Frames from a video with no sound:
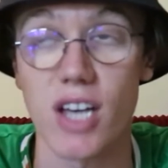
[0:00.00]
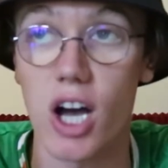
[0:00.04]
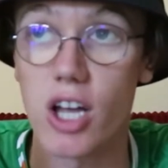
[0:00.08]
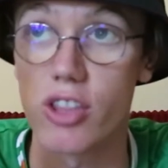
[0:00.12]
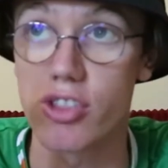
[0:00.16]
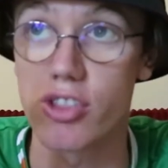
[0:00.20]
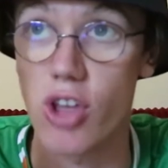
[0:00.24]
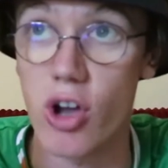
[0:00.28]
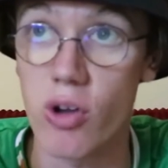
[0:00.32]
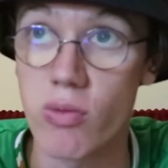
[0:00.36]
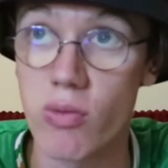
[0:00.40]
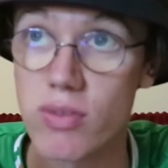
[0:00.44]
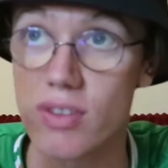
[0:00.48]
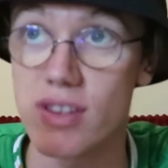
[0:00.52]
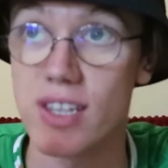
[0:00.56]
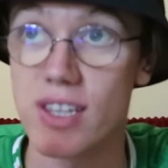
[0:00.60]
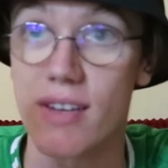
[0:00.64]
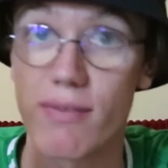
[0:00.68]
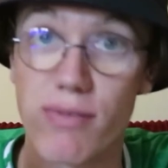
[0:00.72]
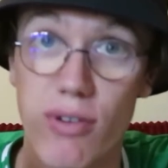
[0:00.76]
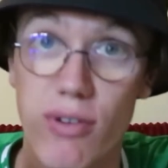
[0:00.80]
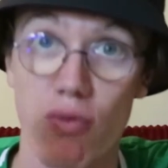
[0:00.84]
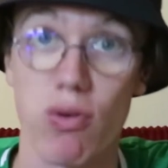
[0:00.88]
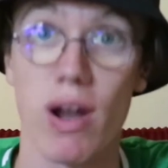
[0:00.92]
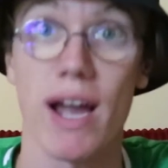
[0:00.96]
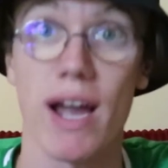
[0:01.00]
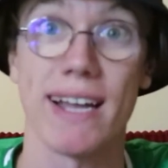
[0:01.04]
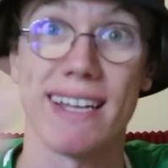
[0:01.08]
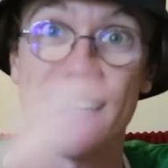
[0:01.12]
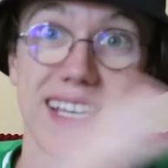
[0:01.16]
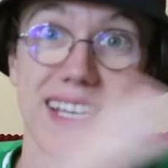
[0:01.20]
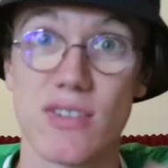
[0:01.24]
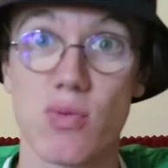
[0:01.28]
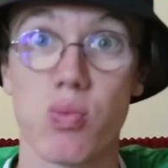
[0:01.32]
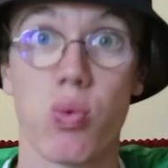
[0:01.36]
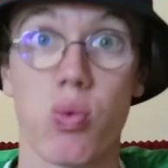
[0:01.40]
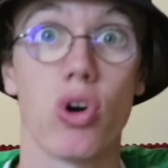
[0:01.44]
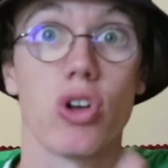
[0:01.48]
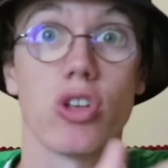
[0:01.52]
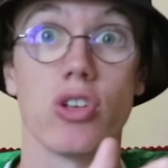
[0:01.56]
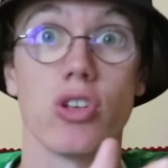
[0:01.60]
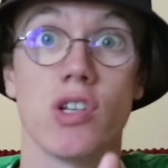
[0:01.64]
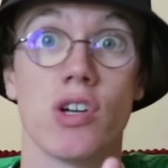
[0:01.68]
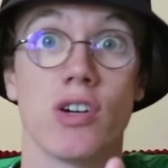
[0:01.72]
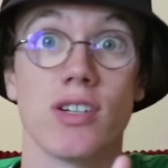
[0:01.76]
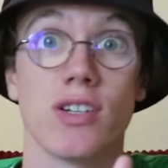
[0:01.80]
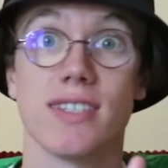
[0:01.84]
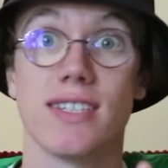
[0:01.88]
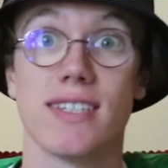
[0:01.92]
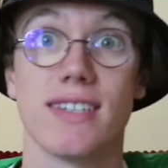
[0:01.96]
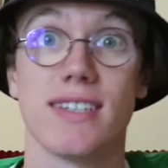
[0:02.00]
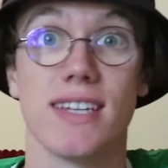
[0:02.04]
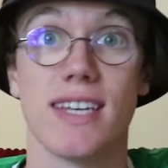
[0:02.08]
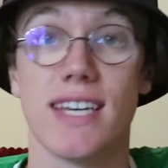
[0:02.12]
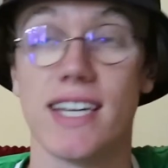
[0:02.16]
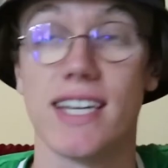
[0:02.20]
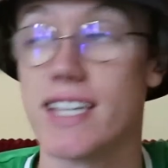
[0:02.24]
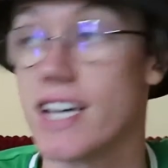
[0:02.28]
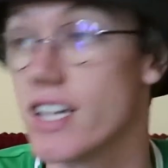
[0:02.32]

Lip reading: I don't think Varane is what United need.